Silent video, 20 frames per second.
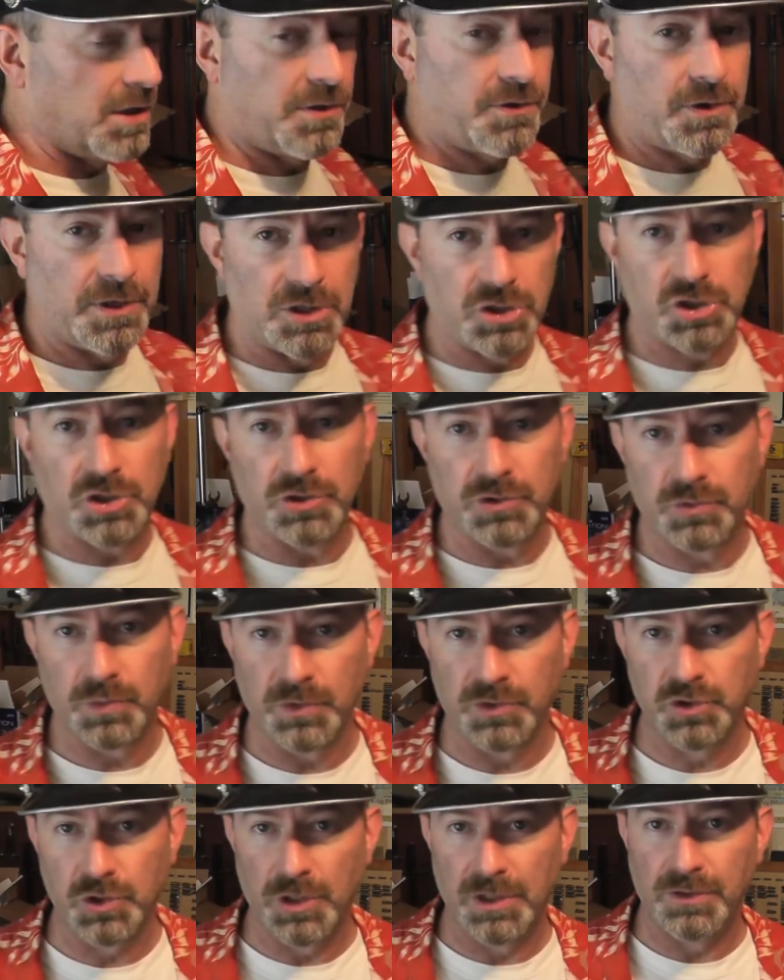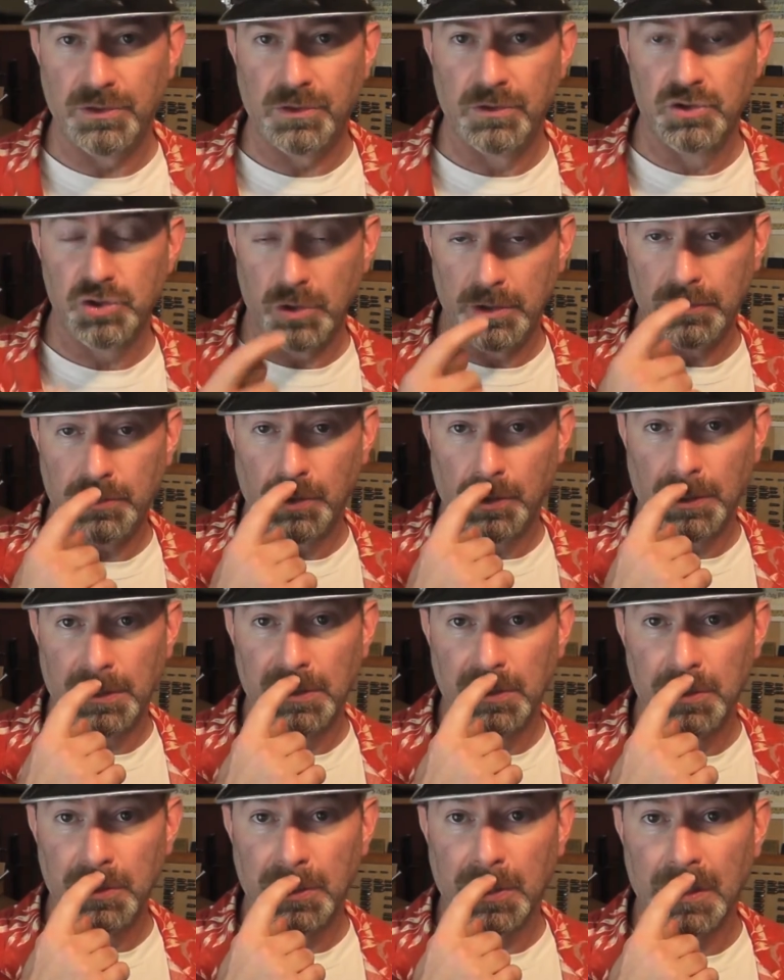other issues with shooting, shooting thirty
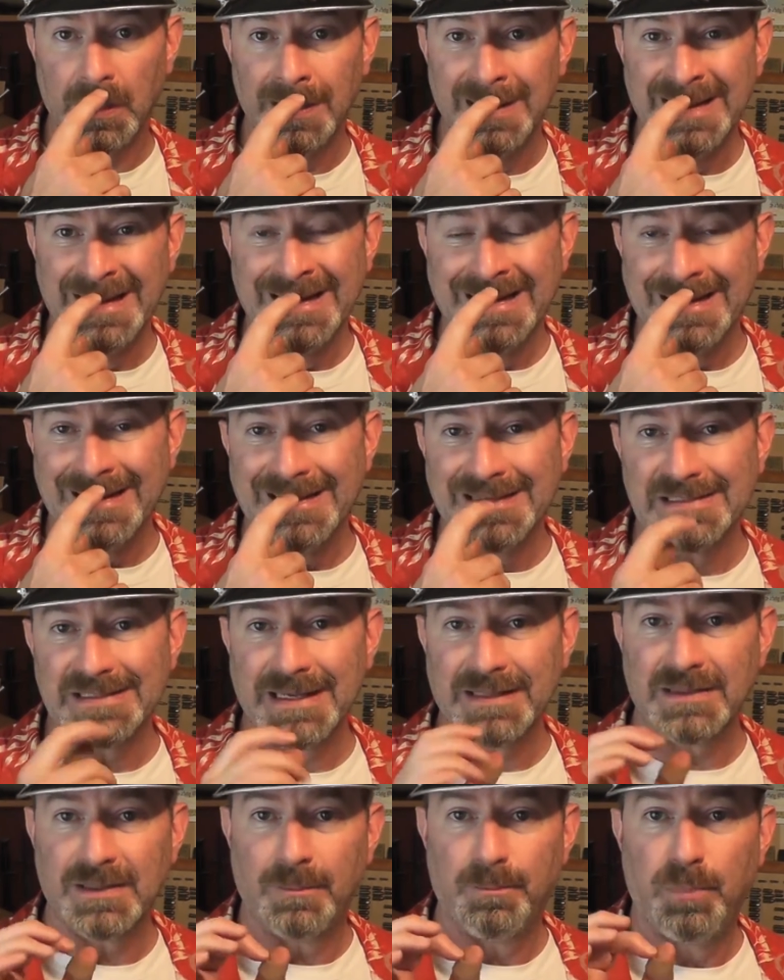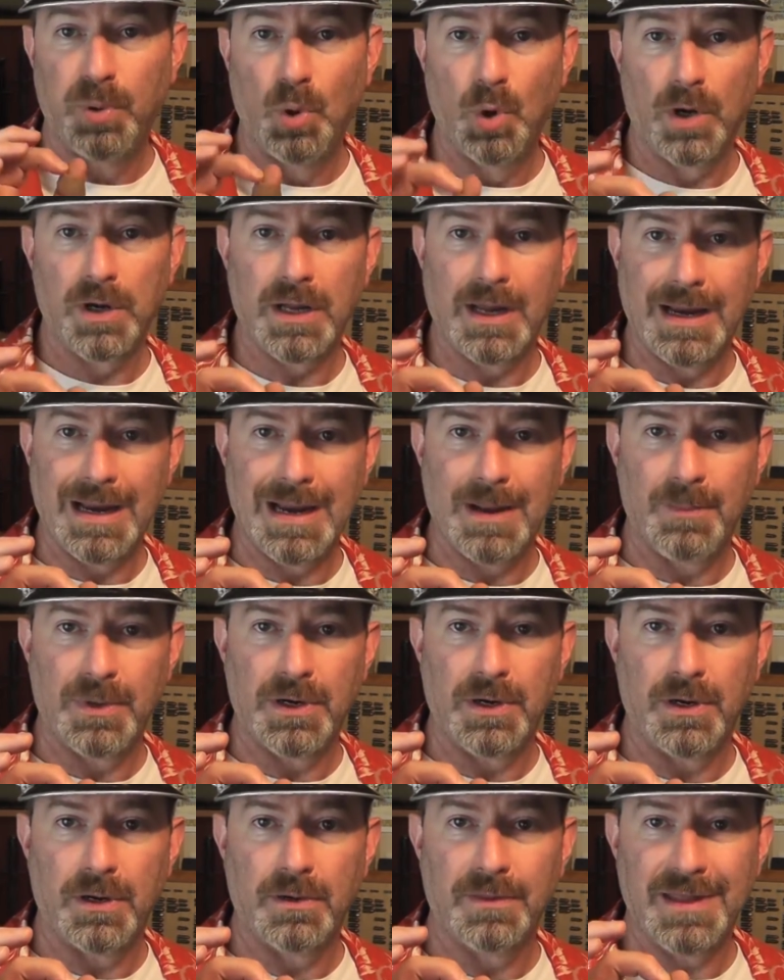Luger is that the bore
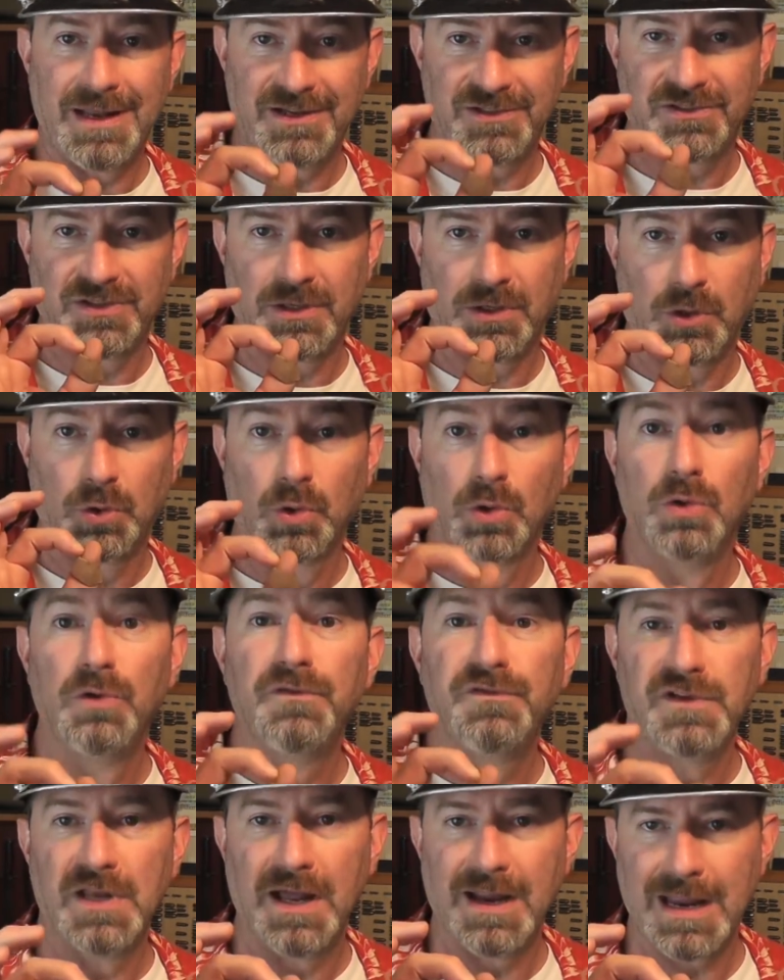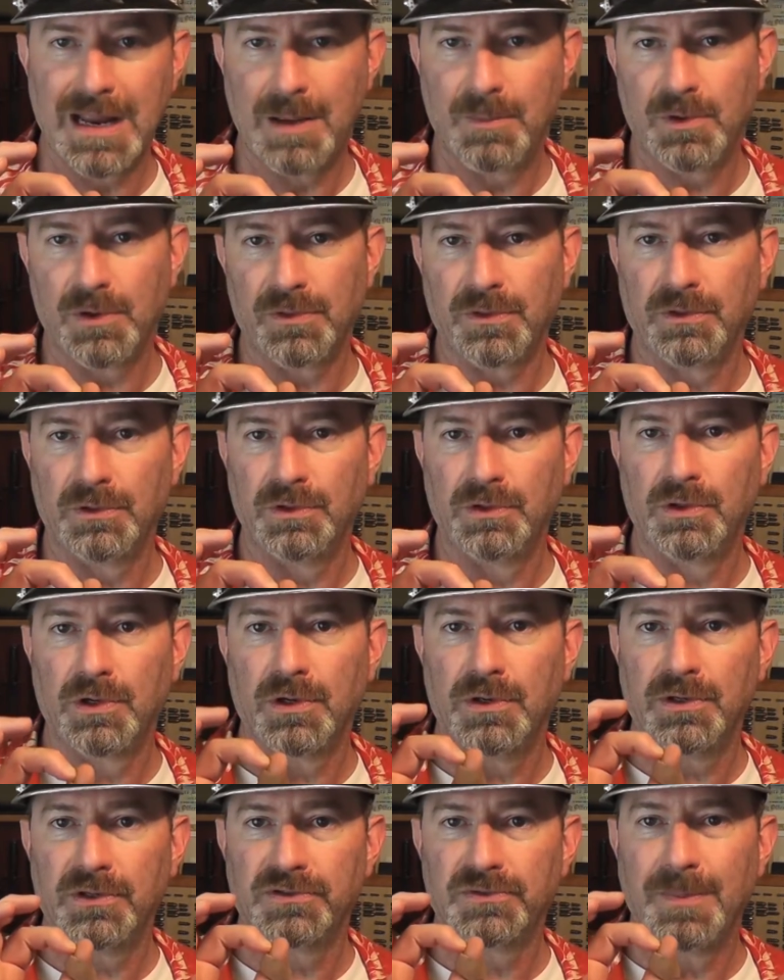diameter, that is the groove diameter of the
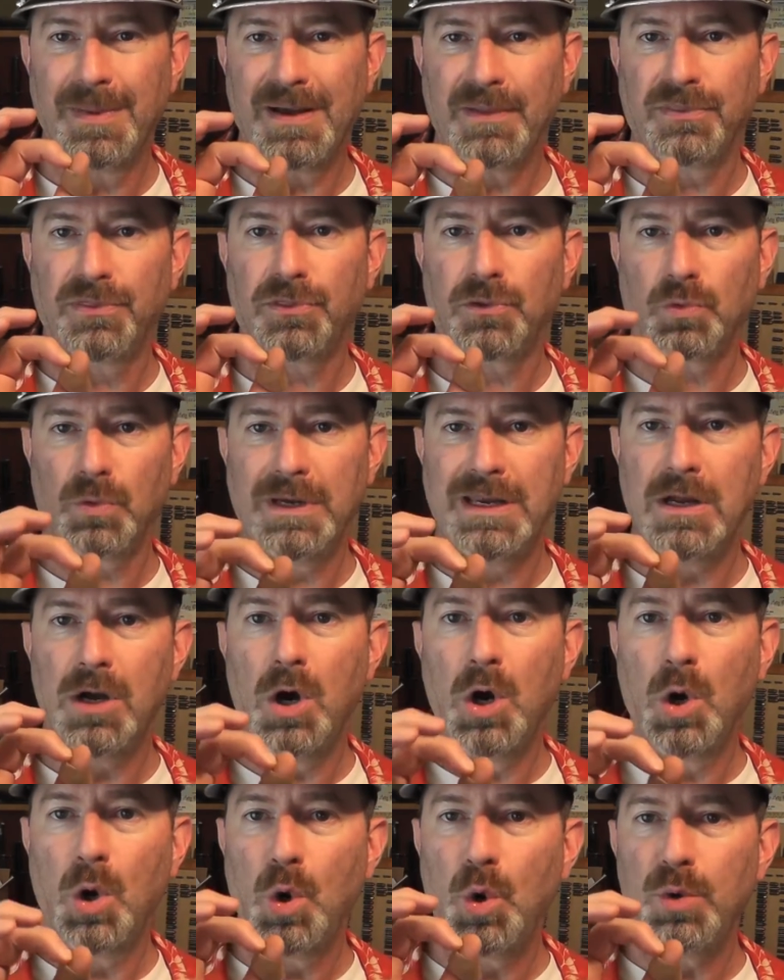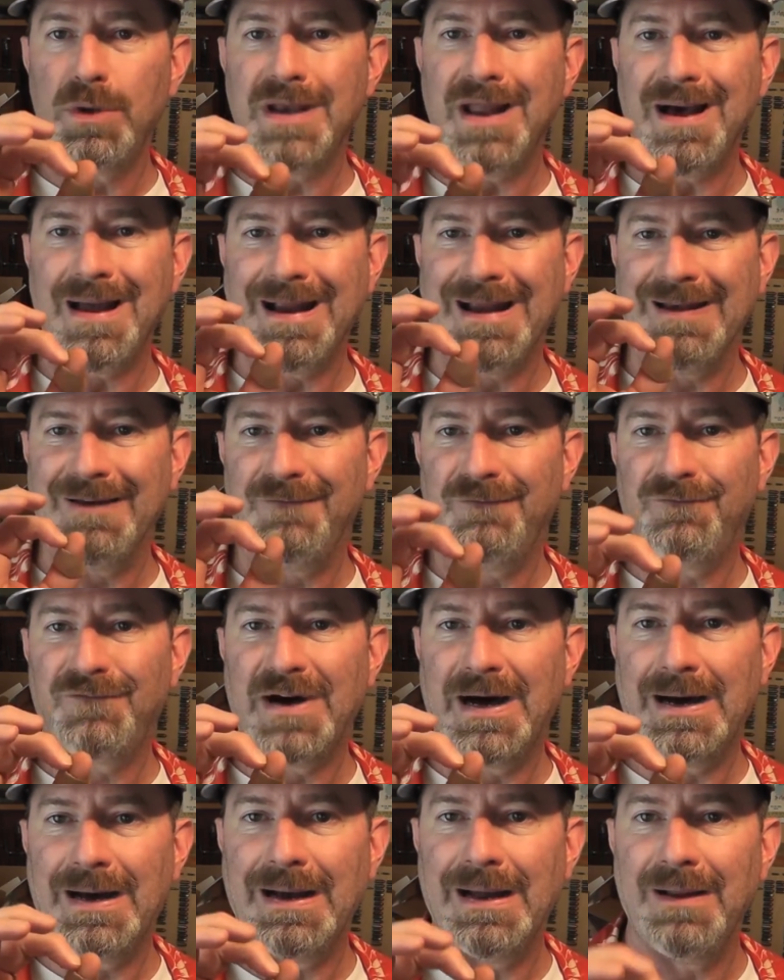Luger, is about three oh nine
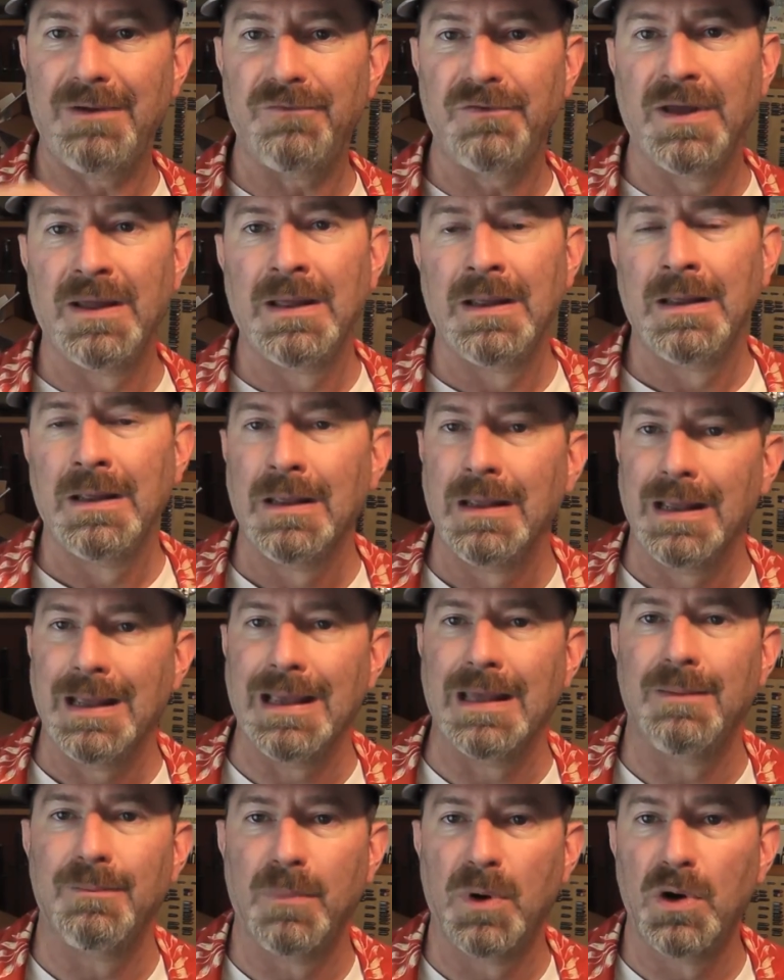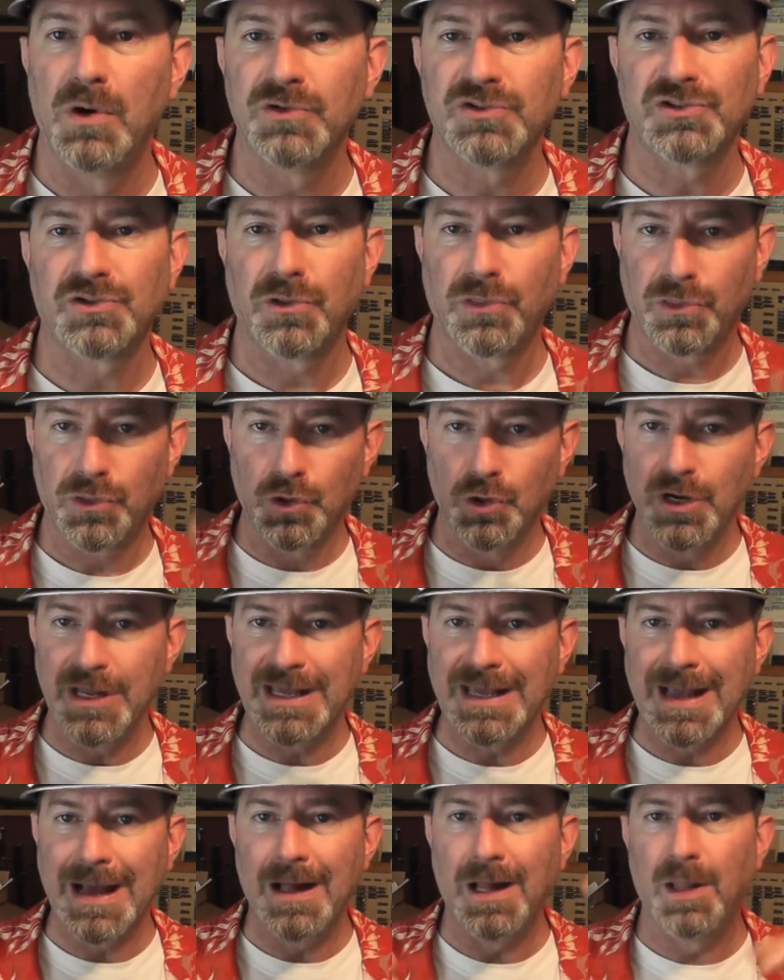five. And most thirty
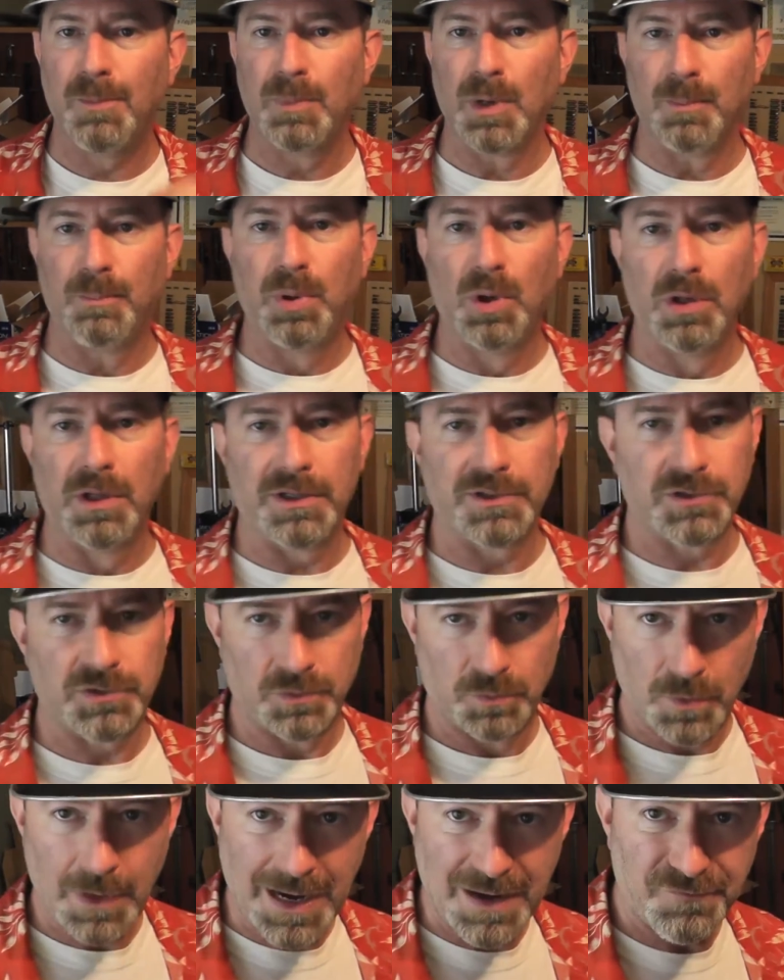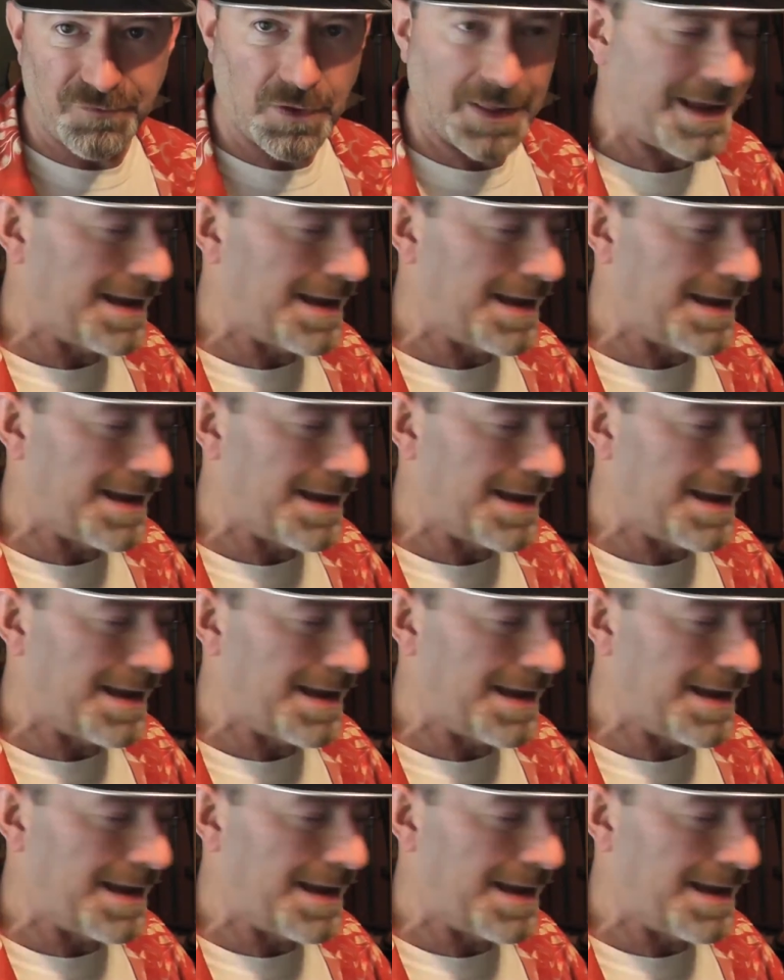caliber bullets, rifle